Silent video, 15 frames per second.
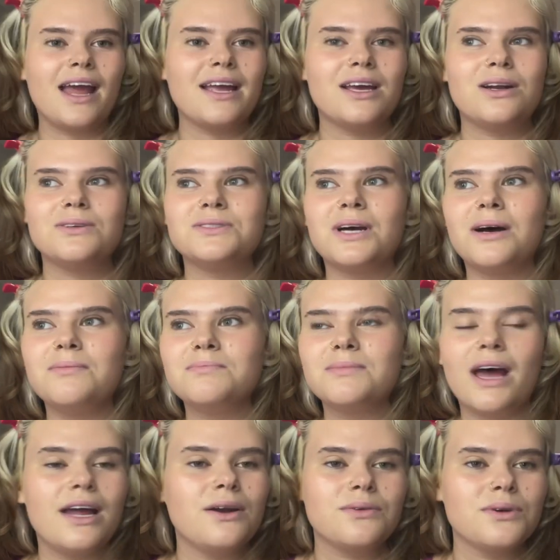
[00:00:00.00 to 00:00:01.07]
get all dumb.
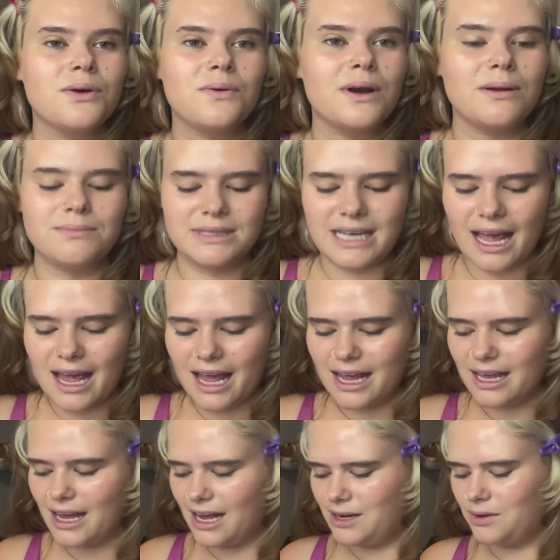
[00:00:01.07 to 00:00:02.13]
I don't know what I'm
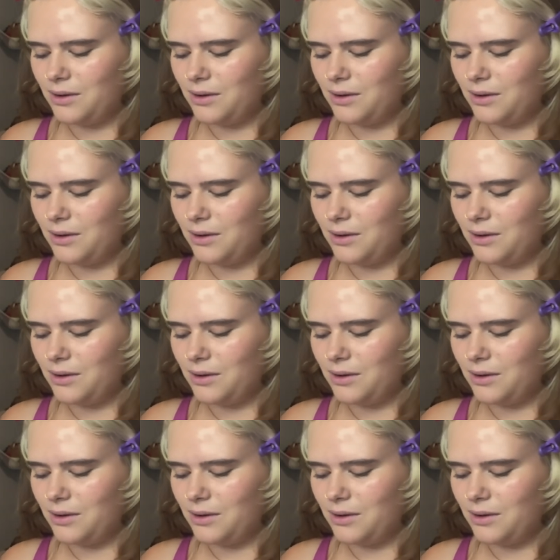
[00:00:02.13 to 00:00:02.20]
saying. I don't